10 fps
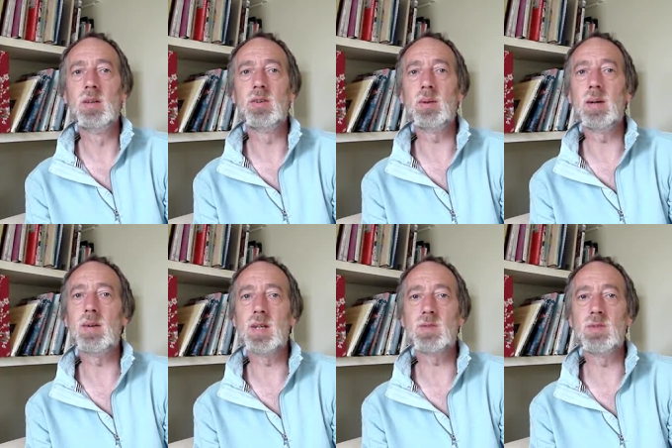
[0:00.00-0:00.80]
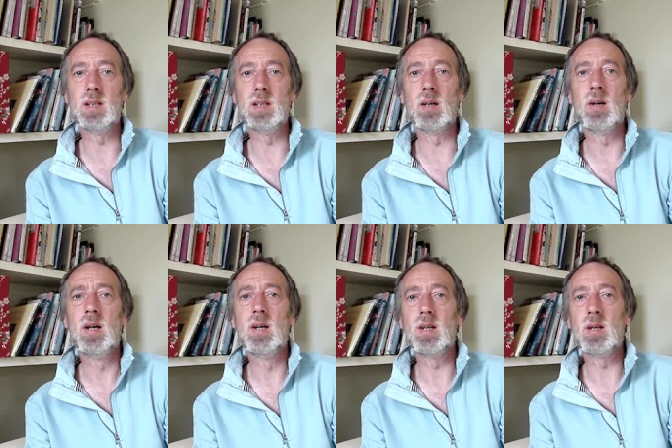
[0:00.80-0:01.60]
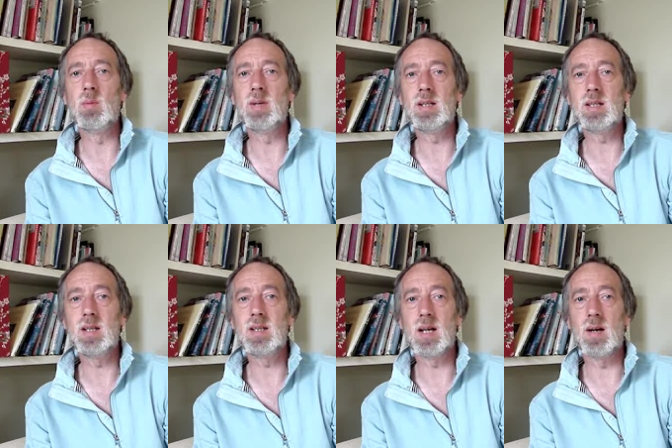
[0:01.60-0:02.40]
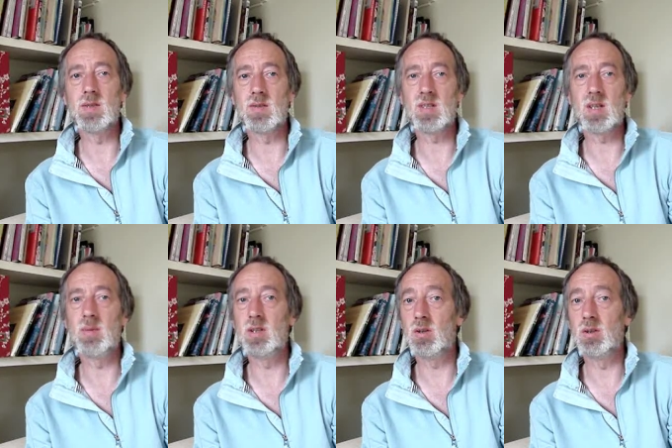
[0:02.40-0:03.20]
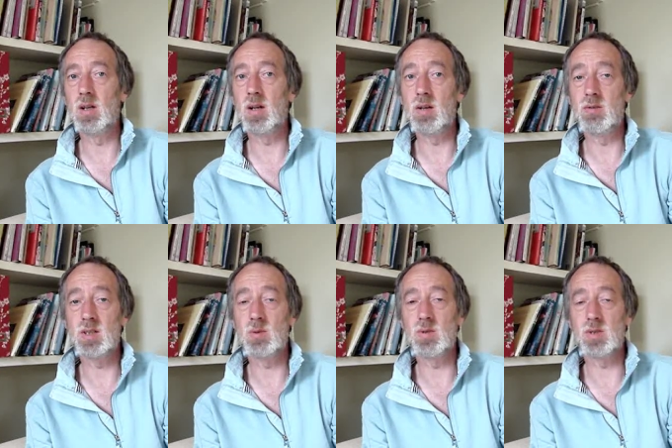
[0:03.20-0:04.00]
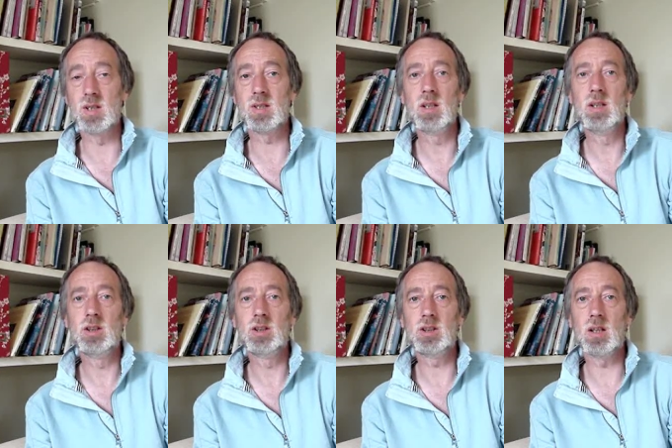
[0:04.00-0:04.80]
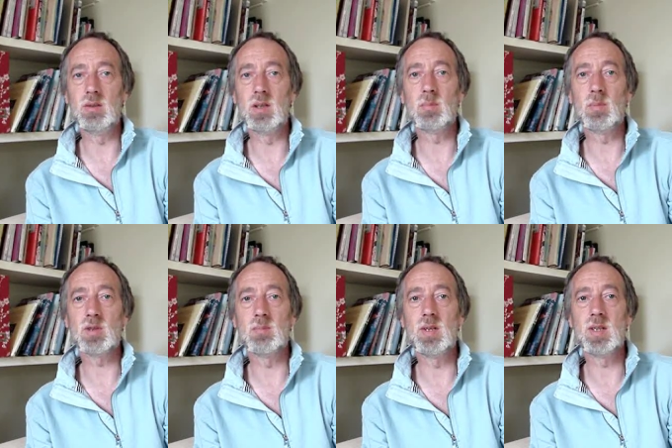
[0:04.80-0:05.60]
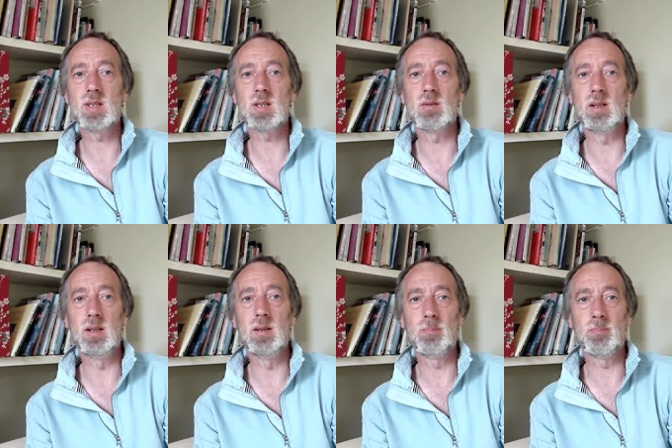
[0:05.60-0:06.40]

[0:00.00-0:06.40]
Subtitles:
Throughout this video there will be details of some of the online resources shown at the bottom of this screen.